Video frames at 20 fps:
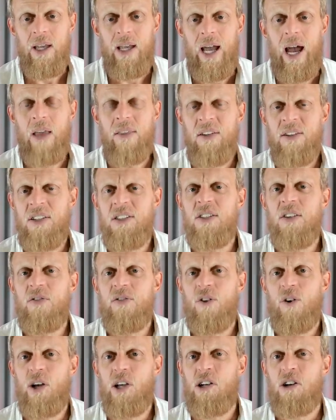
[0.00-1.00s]
And this is a
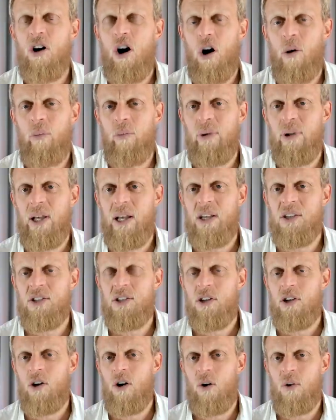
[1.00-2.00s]
very complex
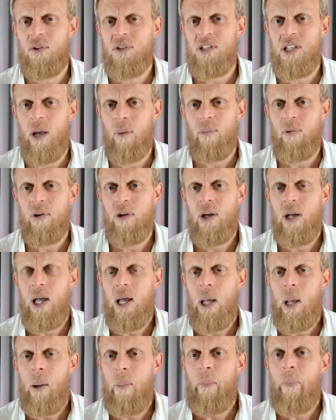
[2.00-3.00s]
concept,
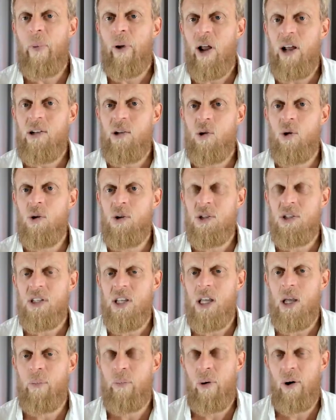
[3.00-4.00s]
but I do
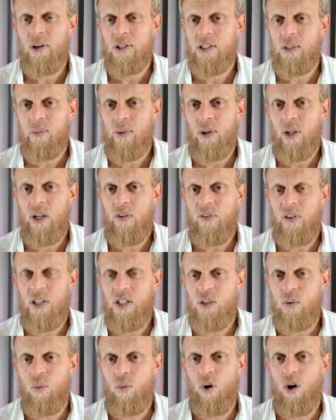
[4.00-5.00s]
see a possibility for
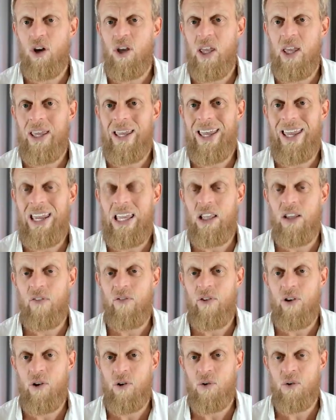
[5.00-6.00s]
this working in the
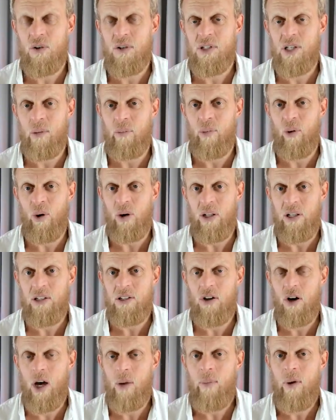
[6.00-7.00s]
future at some point in
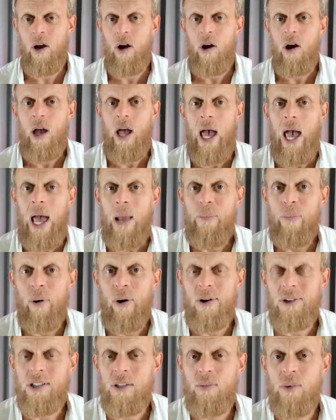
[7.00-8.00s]
time, and
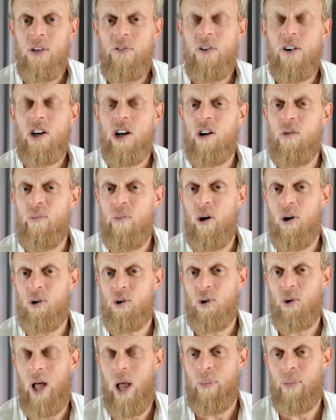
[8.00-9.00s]
possibly for
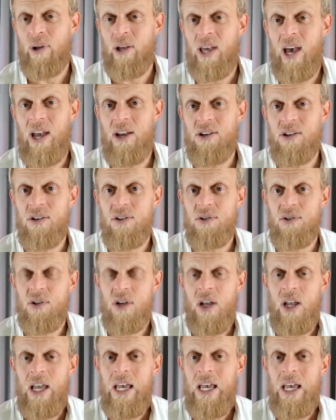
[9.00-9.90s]
commercial applications.